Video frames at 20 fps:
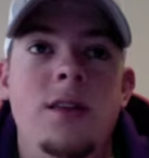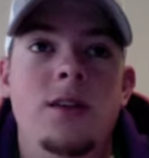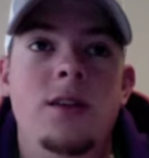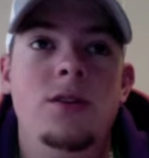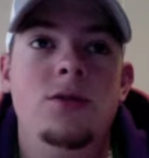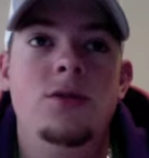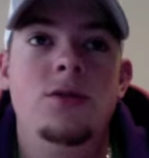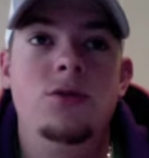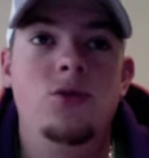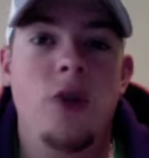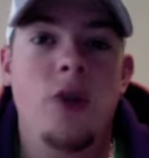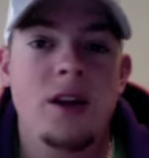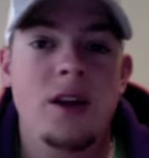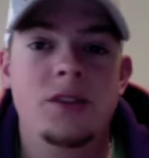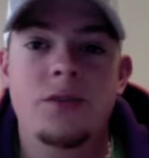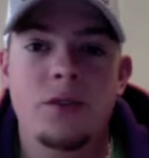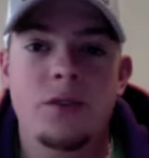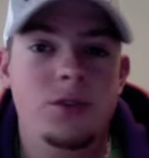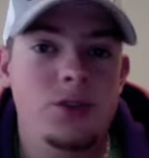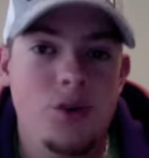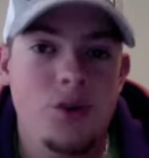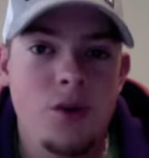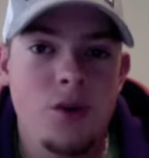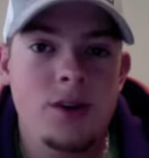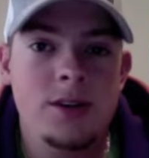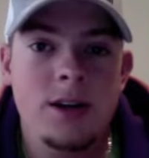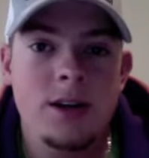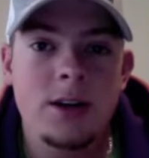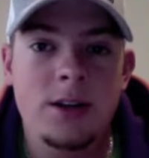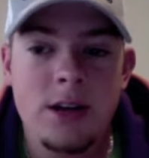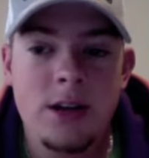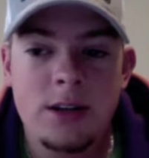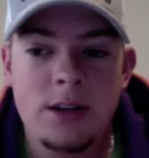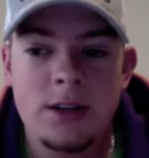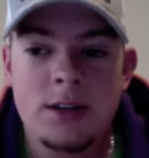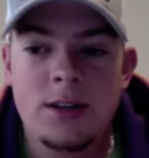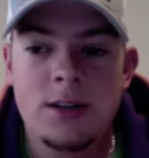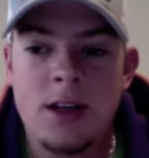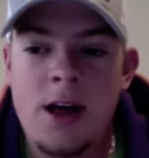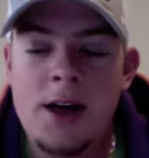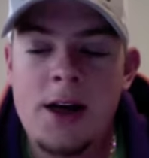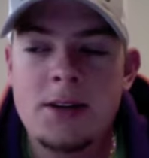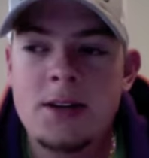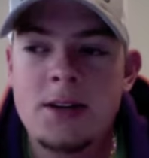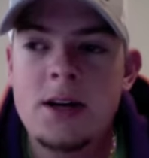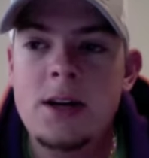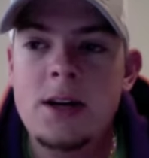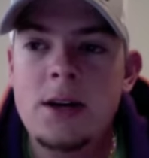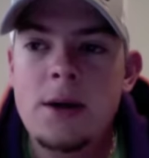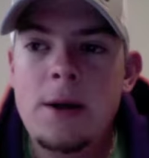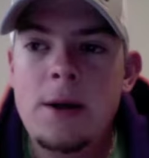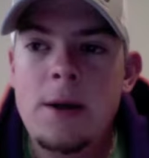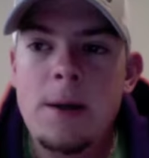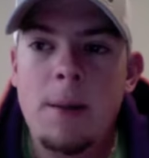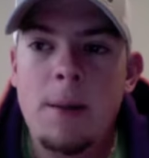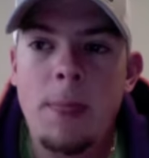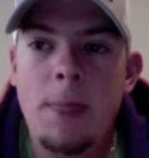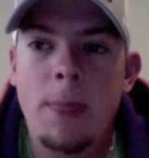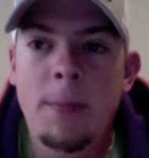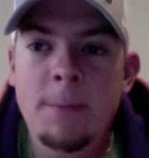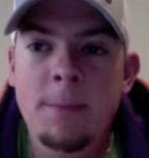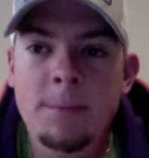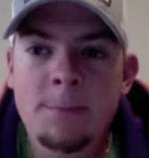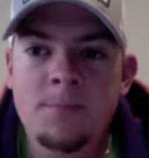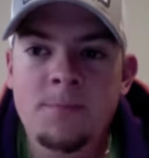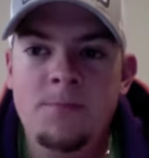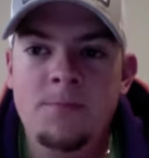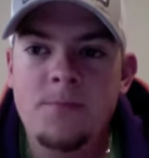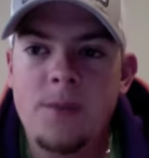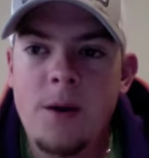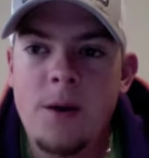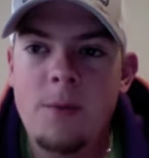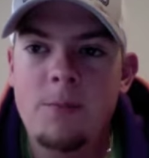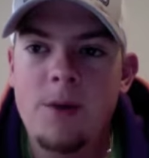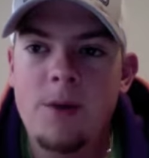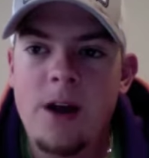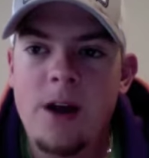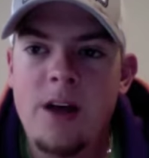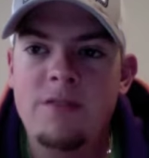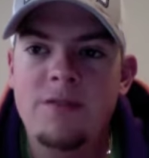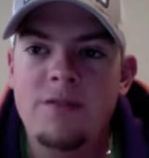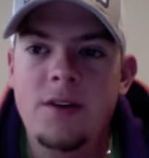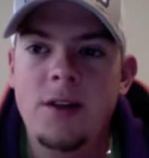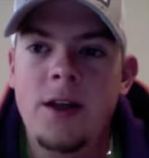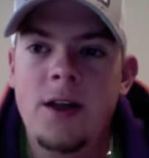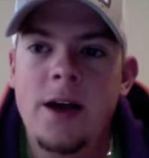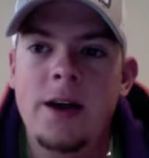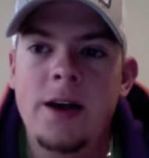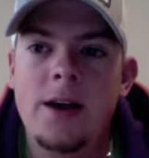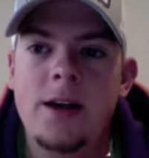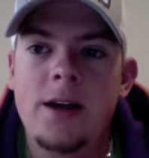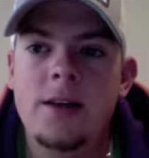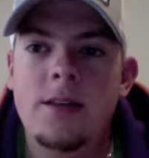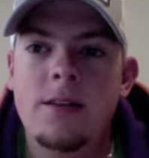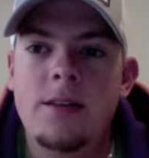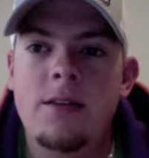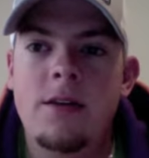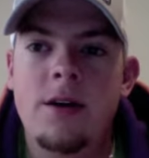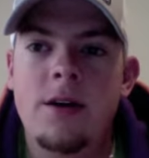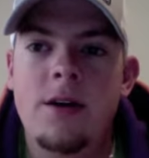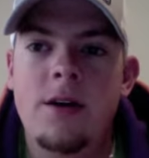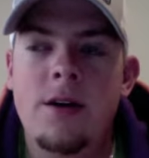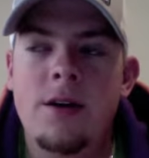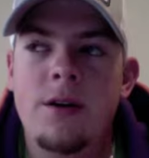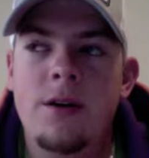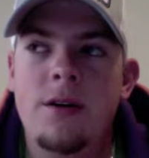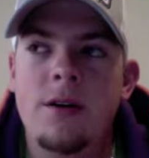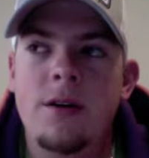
that transfer students had to take this class. But I feel like Clemson